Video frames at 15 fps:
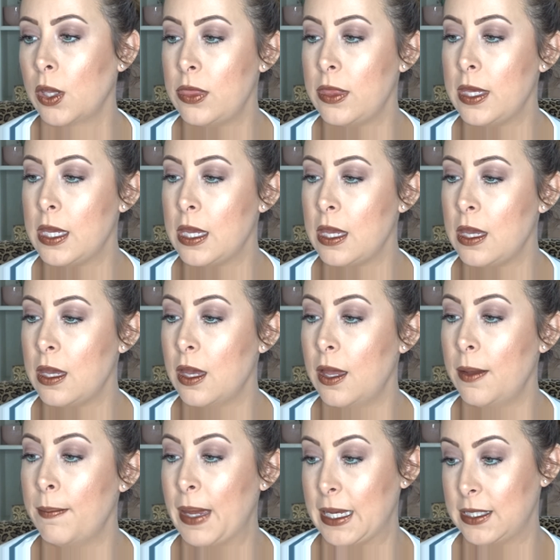The
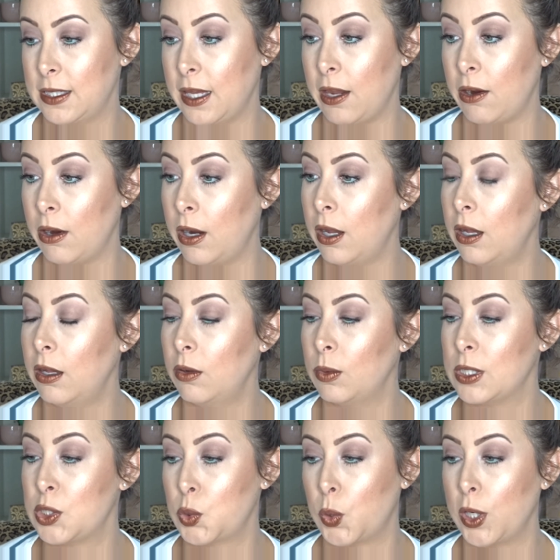mascara
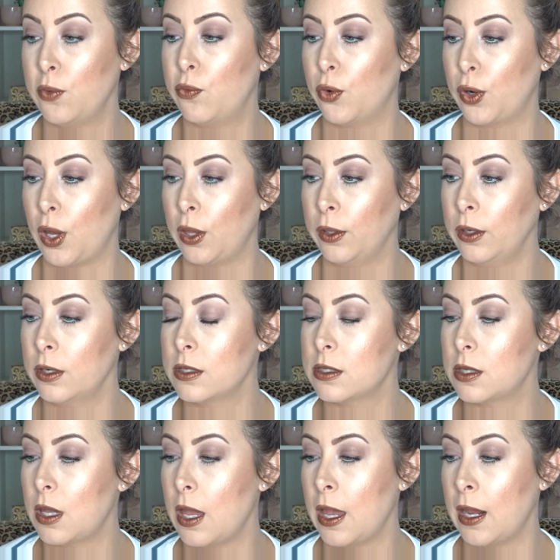was
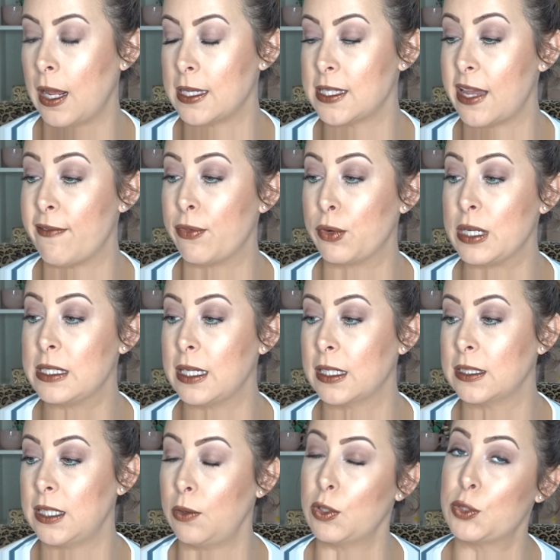$24, and I saved
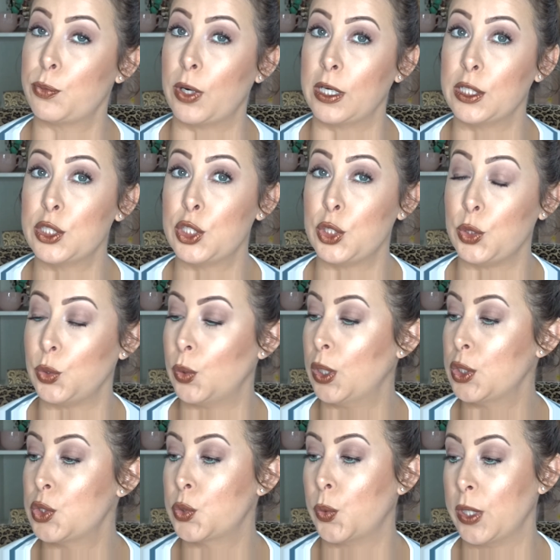$3.60, which brought it to
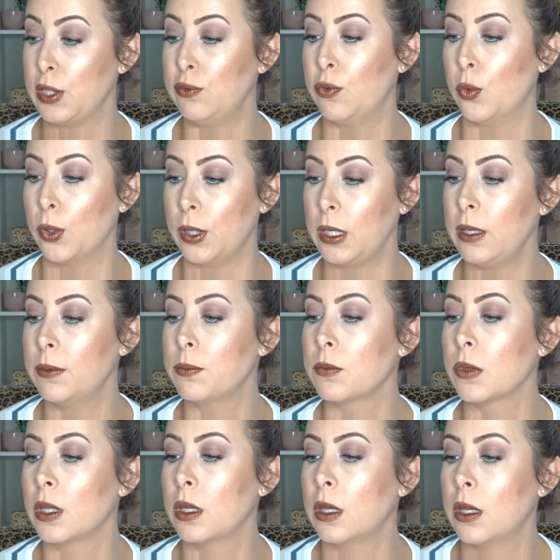$20.40.
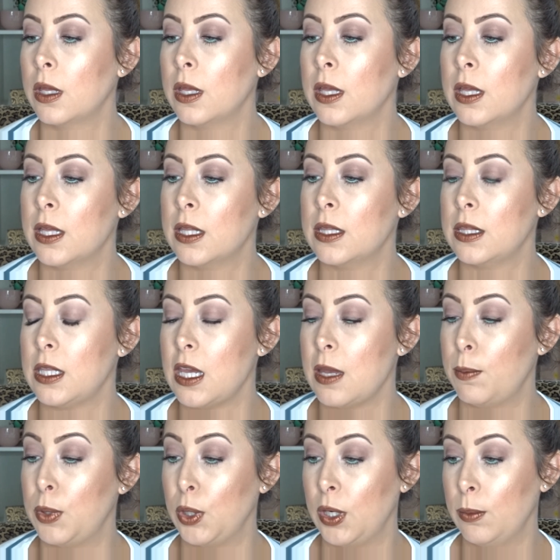The
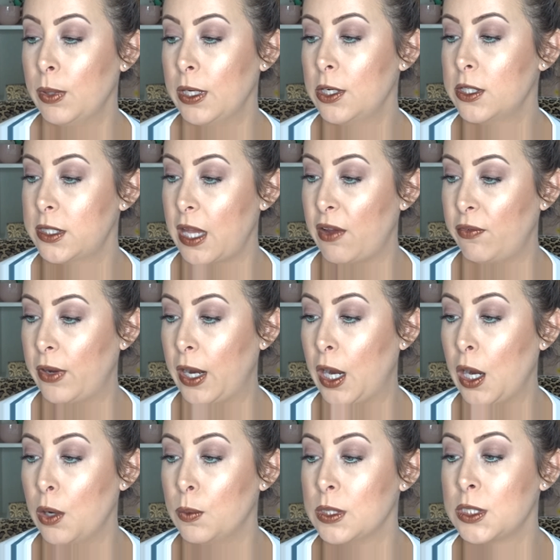Beauty Blender
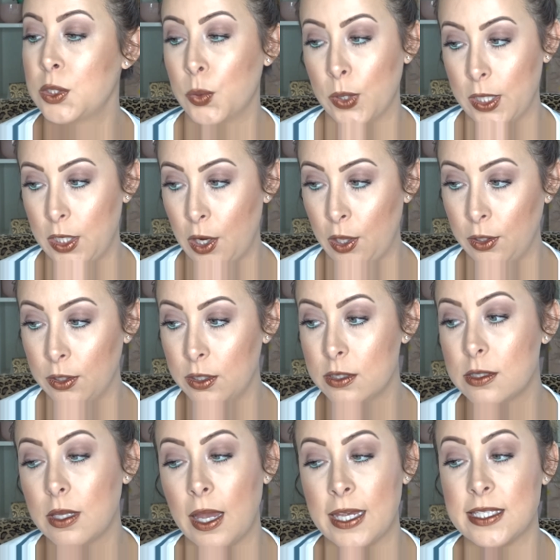Sapphire was
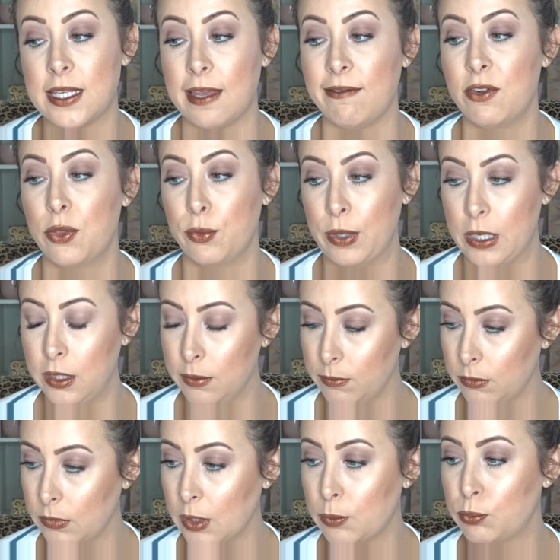$20. I saved $3,
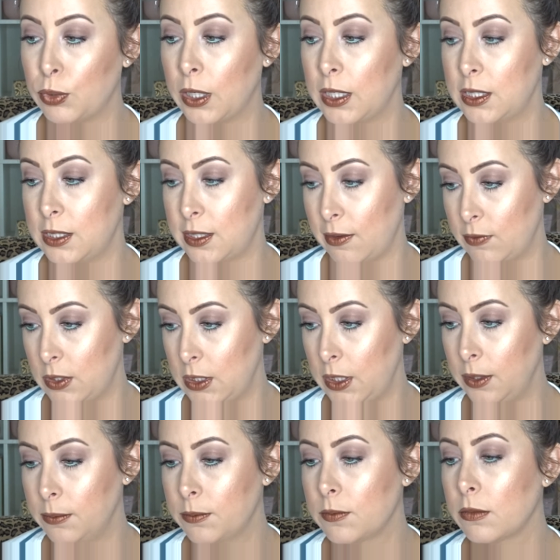brought it to
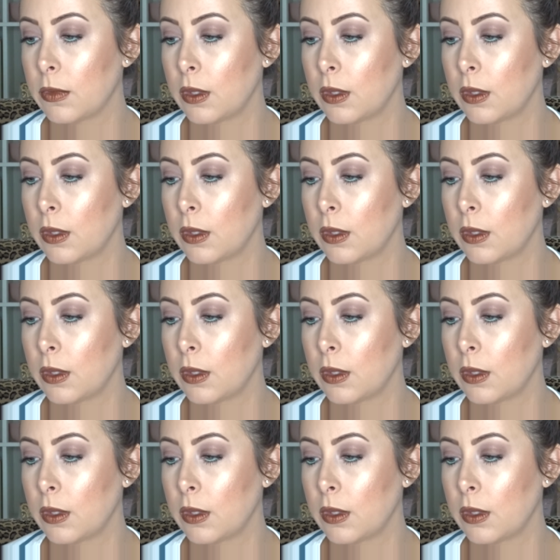$17.